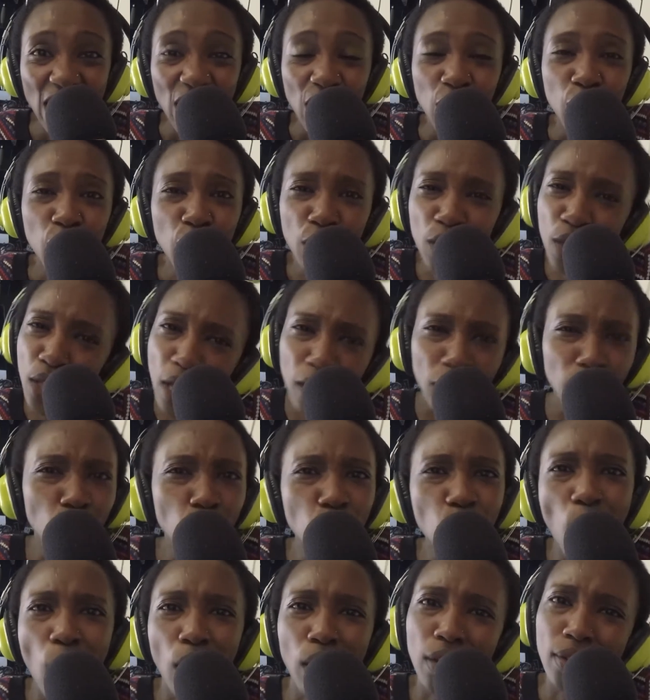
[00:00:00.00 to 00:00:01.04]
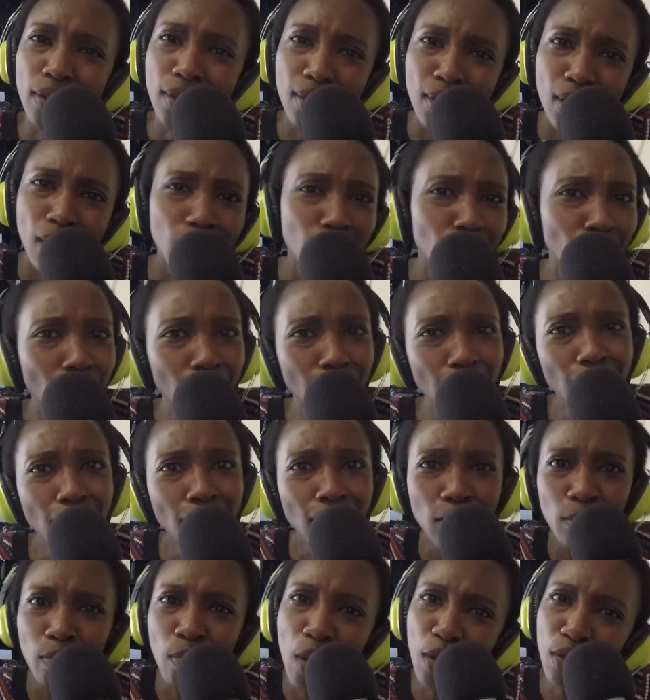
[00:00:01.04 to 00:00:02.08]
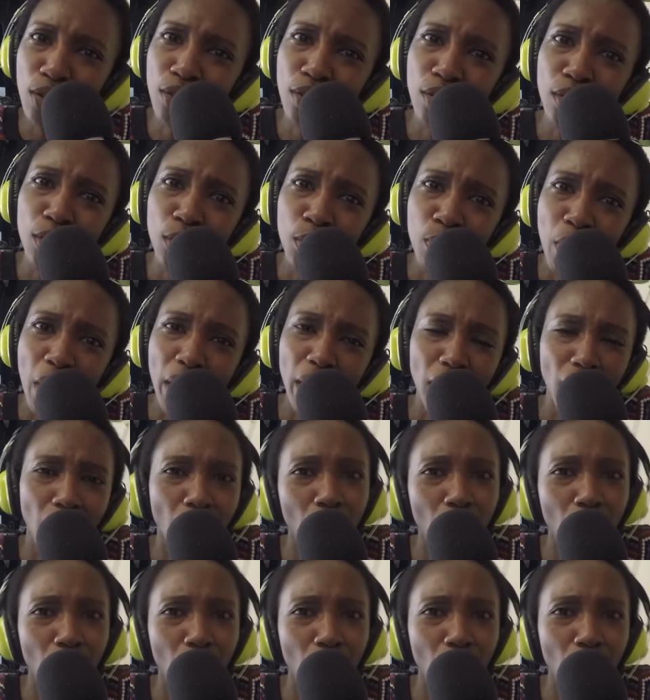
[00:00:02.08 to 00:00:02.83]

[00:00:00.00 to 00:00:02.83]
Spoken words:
Just like the rockets that Elon Musk is making.